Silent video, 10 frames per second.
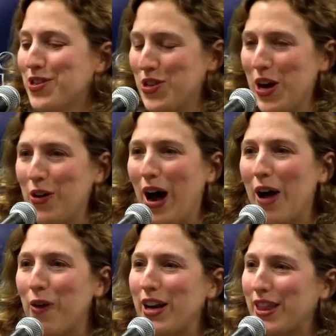So
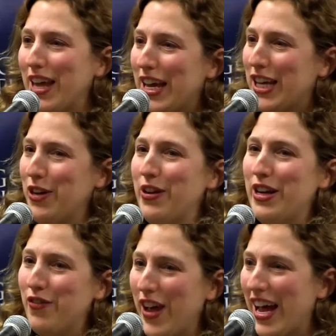I want to thank you in
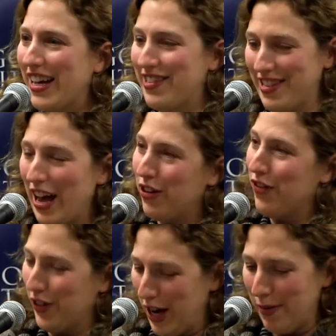advance, not only
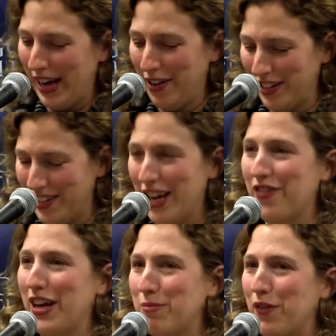for coming out this
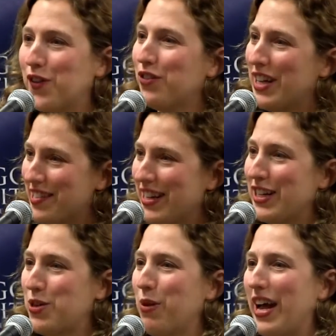evening, but for
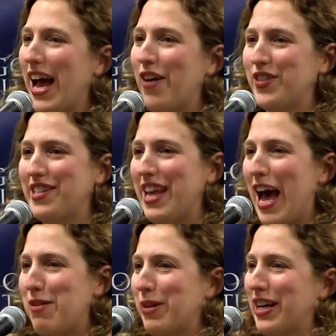listening to what I have to
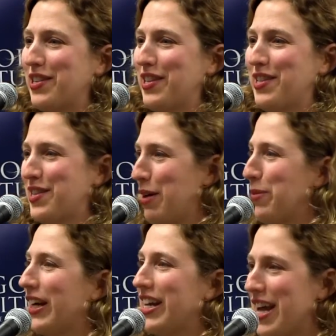say, because this is
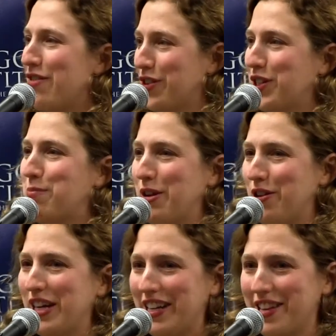something I never
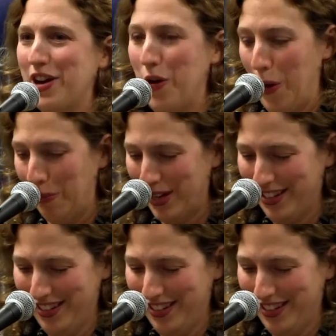experience at home.